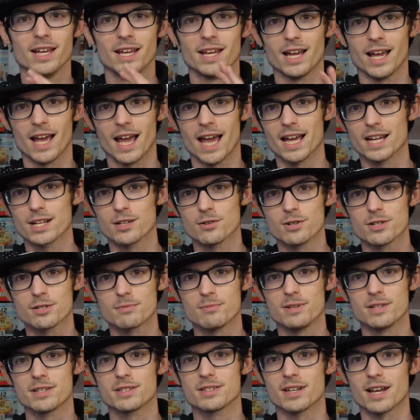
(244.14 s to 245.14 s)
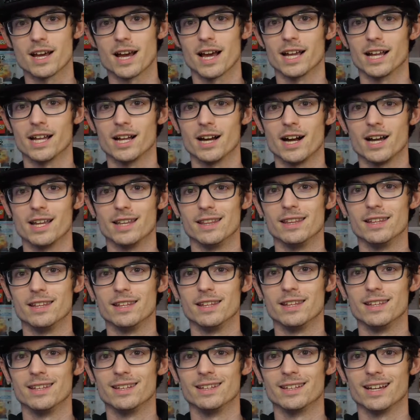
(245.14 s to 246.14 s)
at Christmas, I got
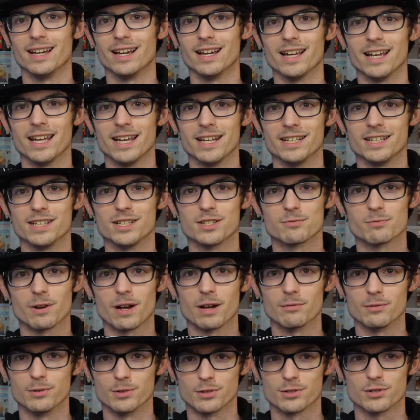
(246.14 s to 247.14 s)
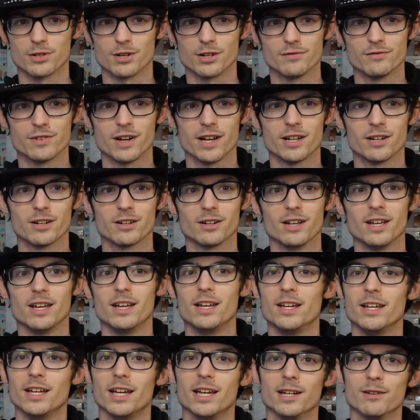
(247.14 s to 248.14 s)
the Anakin's Y-Wing Starfighter,
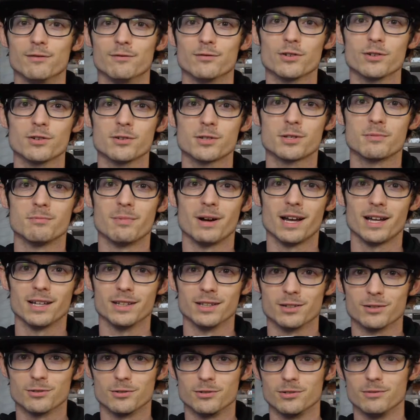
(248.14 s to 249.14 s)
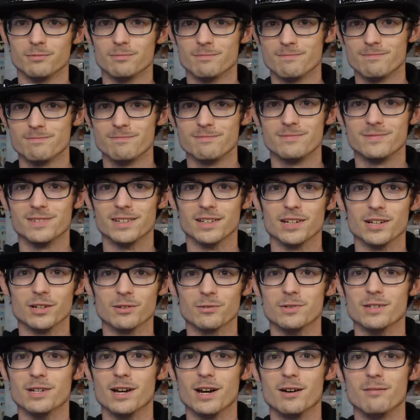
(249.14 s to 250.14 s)
and at first my little,
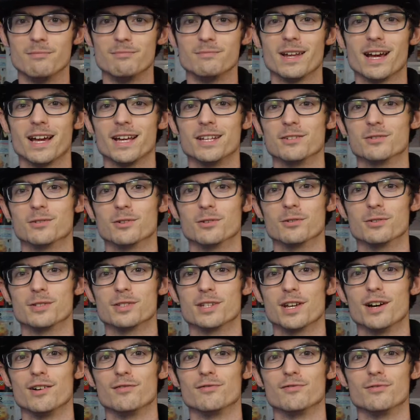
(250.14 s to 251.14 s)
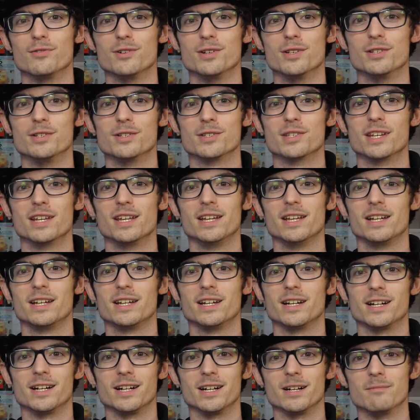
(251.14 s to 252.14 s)
dumb 9-year-old self was
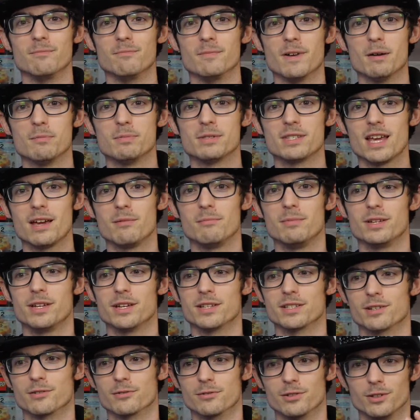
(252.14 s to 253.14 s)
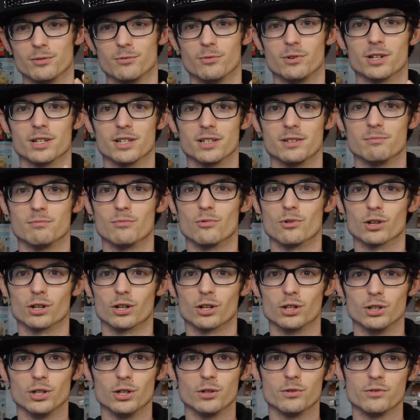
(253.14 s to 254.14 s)
upset because I really wanted more
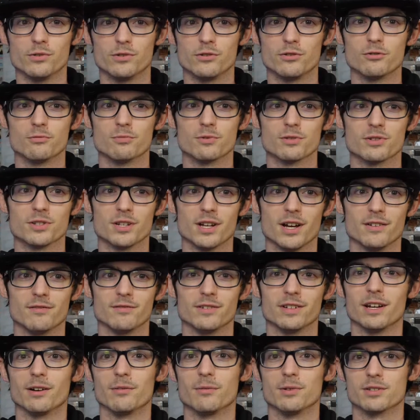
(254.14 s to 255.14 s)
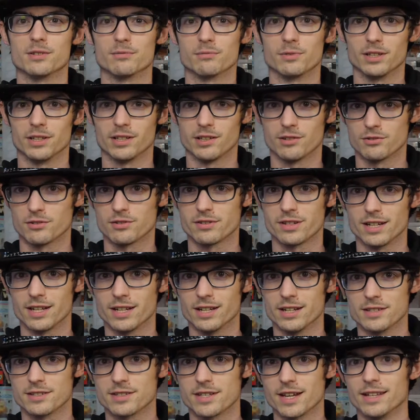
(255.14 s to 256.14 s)
clone trooper stuff, and I wasn't really interested in a
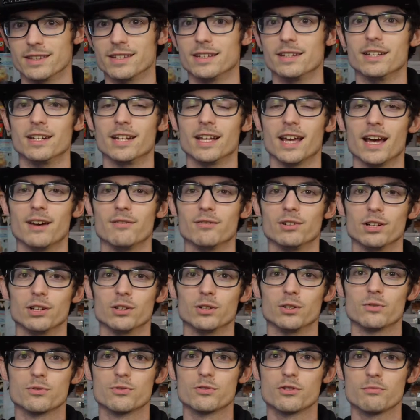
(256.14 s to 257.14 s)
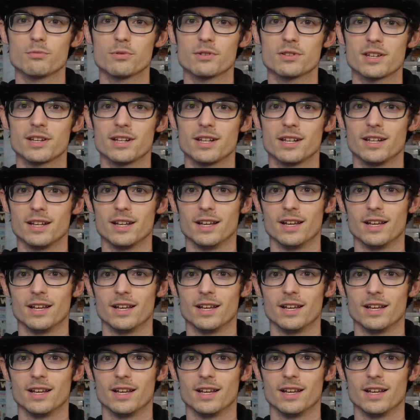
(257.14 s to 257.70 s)
set that didn't have any clone troopers in it.